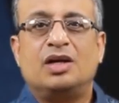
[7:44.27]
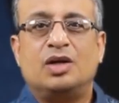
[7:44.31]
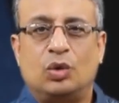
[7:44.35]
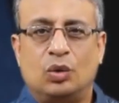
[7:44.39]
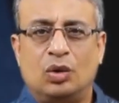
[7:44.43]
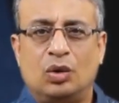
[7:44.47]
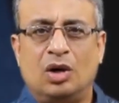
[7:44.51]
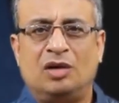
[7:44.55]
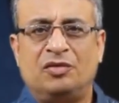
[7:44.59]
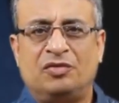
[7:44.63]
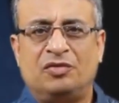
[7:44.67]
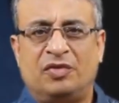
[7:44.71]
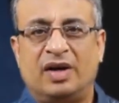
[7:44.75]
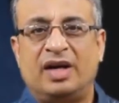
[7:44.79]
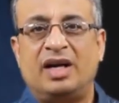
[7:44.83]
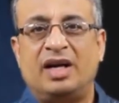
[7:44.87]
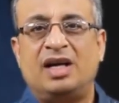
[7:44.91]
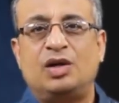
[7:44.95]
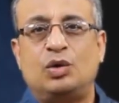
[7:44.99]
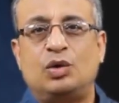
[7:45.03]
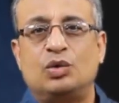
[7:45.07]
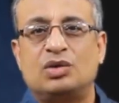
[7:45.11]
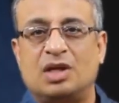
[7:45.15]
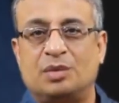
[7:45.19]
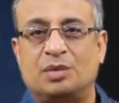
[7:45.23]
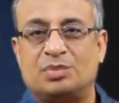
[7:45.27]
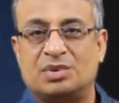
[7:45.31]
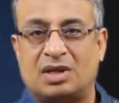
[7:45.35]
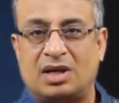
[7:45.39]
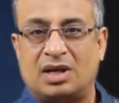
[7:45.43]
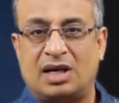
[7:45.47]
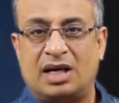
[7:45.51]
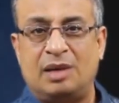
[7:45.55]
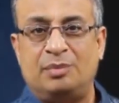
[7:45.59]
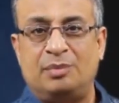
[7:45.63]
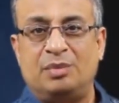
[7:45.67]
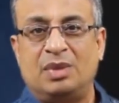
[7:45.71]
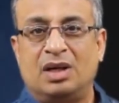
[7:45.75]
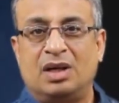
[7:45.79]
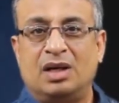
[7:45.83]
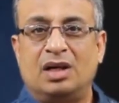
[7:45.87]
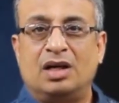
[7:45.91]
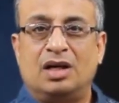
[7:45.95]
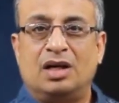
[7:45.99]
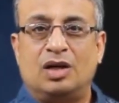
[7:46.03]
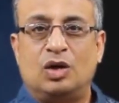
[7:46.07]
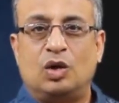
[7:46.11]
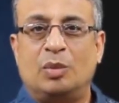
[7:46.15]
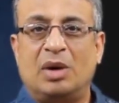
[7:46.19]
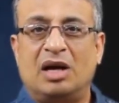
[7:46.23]
do not forget to subscribe
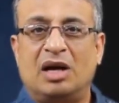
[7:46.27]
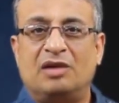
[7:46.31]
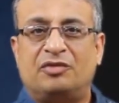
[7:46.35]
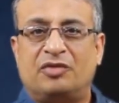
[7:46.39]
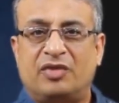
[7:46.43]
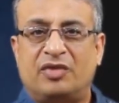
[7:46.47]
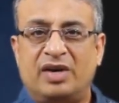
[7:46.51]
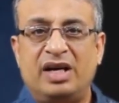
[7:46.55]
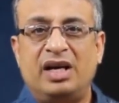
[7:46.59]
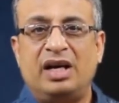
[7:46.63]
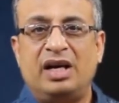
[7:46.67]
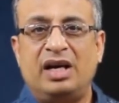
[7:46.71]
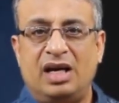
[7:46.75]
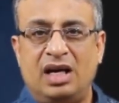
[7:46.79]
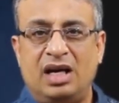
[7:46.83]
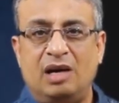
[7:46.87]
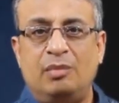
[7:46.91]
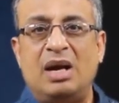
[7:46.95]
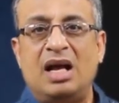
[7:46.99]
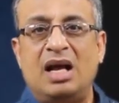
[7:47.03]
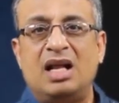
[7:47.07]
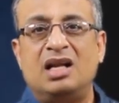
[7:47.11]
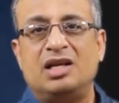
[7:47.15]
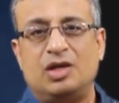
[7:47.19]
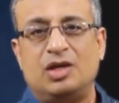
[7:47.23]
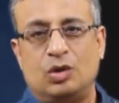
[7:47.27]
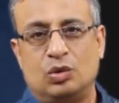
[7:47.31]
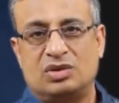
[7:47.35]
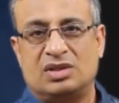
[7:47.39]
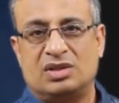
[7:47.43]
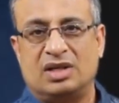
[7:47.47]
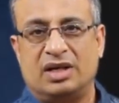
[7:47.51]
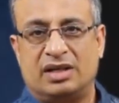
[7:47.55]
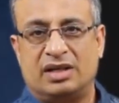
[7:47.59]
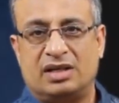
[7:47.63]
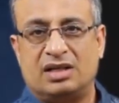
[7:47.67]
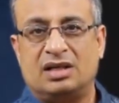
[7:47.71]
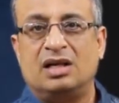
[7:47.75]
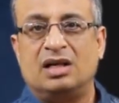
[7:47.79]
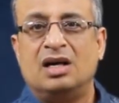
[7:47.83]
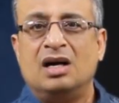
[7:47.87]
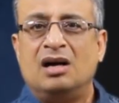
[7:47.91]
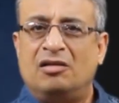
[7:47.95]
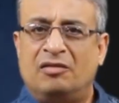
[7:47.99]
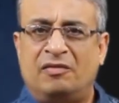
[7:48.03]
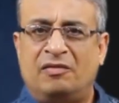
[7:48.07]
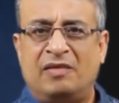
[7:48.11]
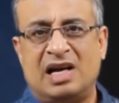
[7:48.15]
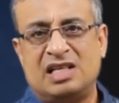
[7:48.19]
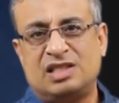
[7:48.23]
to my free email newsletter,
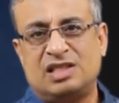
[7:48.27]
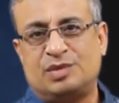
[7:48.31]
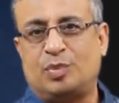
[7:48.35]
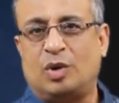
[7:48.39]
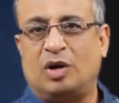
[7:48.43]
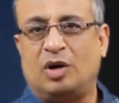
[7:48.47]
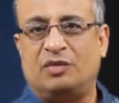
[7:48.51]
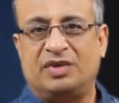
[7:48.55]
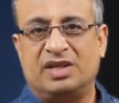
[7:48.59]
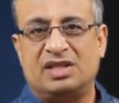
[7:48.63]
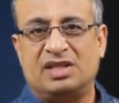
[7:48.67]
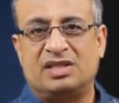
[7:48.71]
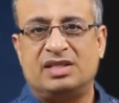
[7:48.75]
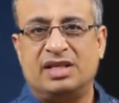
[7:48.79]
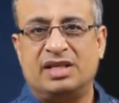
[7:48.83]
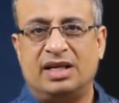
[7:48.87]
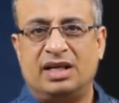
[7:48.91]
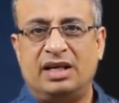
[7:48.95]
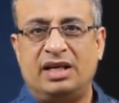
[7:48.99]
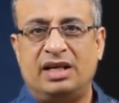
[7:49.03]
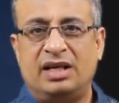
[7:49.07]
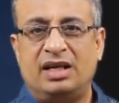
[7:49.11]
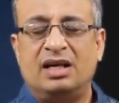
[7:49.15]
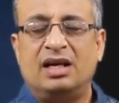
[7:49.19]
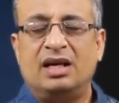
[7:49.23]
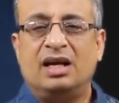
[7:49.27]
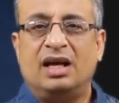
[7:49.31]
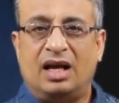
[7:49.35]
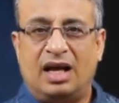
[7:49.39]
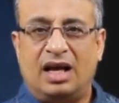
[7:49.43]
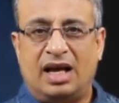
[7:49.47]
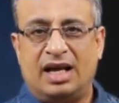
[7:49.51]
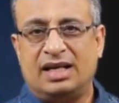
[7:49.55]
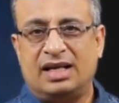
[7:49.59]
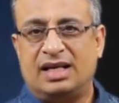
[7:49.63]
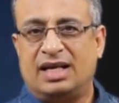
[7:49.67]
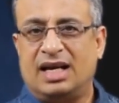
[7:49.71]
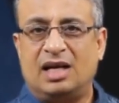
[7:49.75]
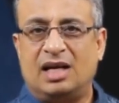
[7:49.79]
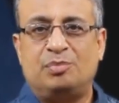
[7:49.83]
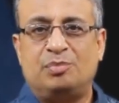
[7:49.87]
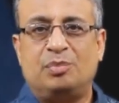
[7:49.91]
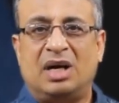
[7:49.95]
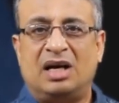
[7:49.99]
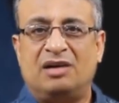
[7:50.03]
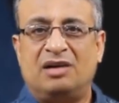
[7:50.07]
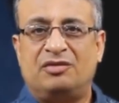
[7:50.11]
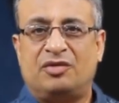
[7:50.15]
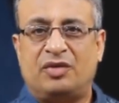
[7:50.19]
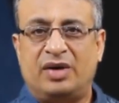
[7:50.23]
Fast Profits Daily, and
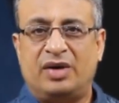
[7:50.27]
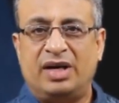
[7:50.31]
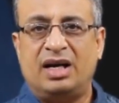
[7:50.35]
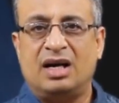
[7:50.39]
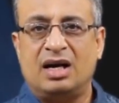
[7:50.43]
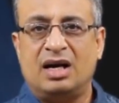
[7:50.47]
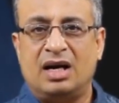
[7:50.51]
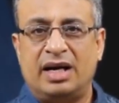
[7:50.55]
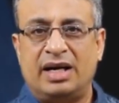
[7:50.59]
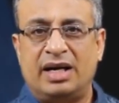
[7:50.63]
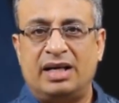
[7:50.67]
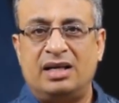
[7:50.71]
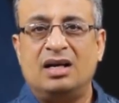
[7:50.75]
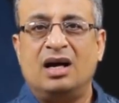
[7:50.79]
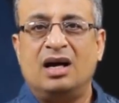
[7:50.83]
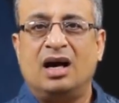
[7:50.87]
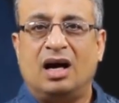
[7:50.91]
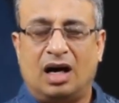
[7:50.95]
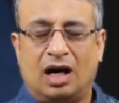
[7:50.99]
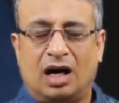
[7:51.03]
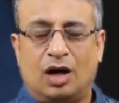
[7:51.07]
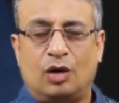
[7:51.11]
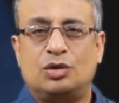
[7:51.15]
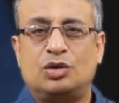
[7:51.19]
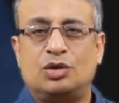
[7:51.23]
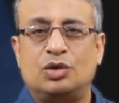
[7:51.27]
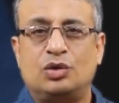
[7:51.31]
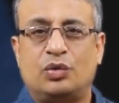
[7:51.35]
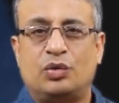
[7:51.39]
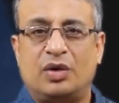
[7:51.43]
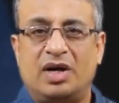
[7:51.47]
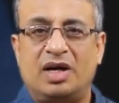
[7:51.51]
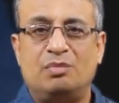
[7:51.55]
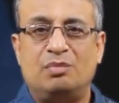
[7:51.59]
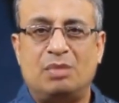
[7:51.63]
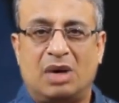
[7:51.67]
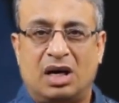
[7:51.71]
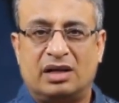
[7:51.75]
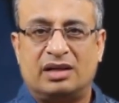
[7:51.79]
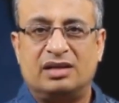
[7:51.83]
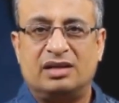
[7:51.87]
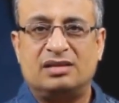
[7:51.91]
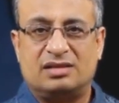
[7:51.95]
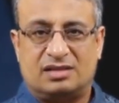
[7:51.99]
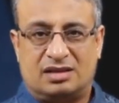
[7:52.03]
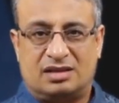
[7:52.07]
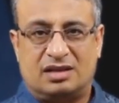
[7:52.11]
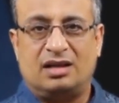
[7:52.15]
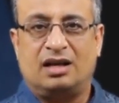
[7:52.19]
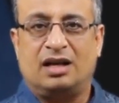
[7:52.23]
get my free guide, How to Trade
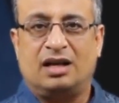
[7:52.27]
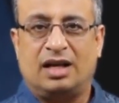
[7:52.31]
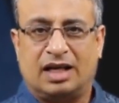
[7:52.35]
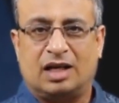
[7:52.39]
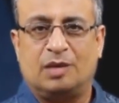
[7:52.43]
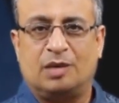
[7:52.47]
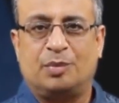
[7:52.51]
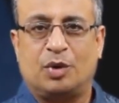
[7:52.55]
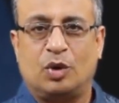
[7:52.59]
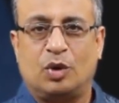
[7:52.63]
Markets Like a